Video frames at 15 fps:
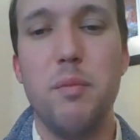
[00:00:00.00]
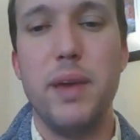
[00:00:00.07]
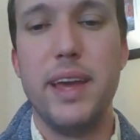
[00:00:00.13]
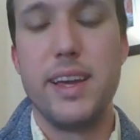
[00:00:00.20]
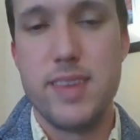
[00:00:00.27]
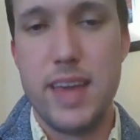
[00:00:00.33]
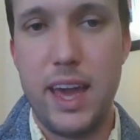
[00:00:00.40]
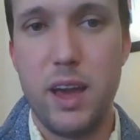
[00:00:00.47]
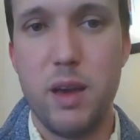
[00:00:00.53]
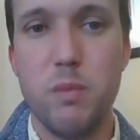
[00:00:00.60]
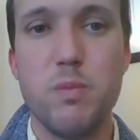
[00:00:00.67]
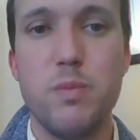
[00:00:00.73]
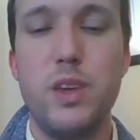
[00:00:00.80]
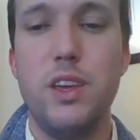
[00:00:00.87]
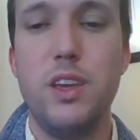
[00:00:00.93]

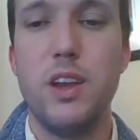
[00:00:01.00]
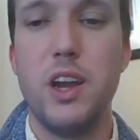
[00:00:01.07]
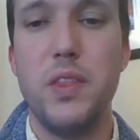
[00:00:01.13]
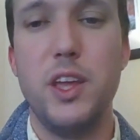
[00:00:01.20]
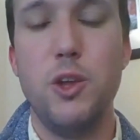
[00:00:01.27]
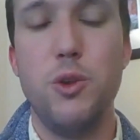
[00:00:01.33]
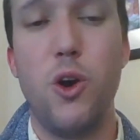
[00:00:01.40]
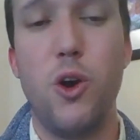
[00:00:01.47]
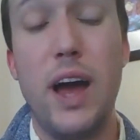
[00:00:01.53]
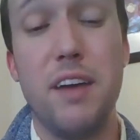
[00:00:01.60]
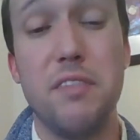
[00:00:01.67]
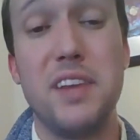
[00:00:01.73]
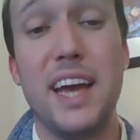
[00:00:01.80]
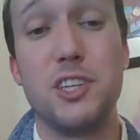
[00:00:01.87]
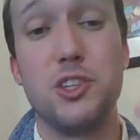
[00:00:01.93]
exam, you know, that you don't
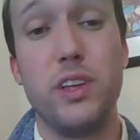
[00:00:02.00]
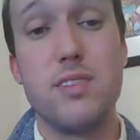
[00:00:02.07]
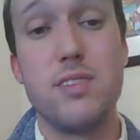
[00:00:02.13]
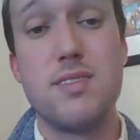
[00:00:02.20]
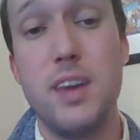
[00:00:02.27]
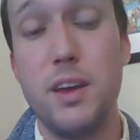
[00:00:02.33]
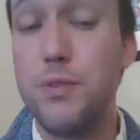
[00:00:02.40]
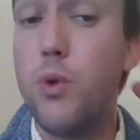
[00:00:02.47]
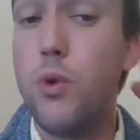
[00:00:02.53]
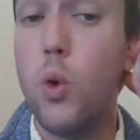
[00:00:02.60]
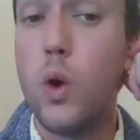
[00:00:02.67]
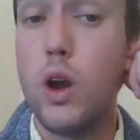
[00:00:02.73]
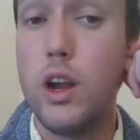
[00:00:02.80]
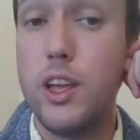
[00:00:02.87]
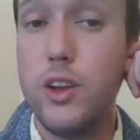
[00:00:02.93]
have to actually sit
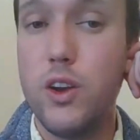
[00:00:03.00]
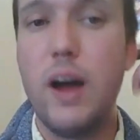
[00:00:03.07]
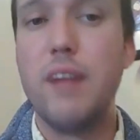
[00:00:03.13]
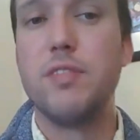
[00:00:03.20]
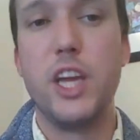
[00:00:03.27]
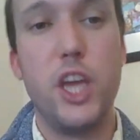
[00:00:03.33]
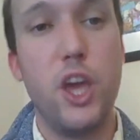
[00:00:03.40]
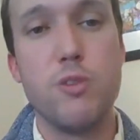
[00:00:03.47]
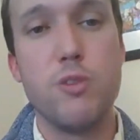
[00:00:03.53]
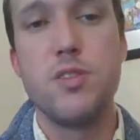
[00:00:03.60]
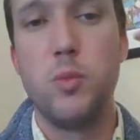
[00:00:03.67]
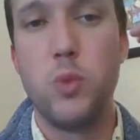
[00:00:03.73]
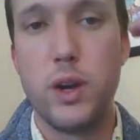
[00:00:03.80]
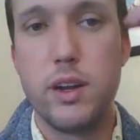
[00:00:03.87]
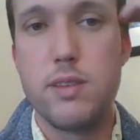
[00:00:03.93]
for, you don't have to go
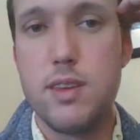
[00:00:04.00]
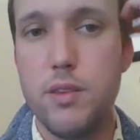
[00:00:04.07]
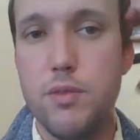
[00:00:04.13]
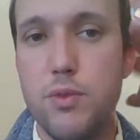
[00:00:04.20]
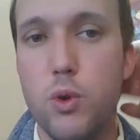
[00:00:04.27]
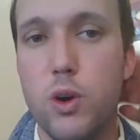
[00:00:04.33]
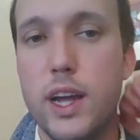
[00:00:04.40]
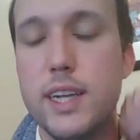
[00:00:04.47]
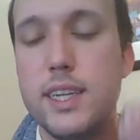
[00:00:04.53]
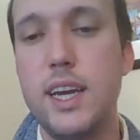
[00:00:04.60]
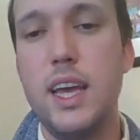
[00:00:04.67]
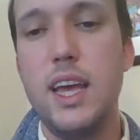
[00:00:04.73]
somewhere to sit for it.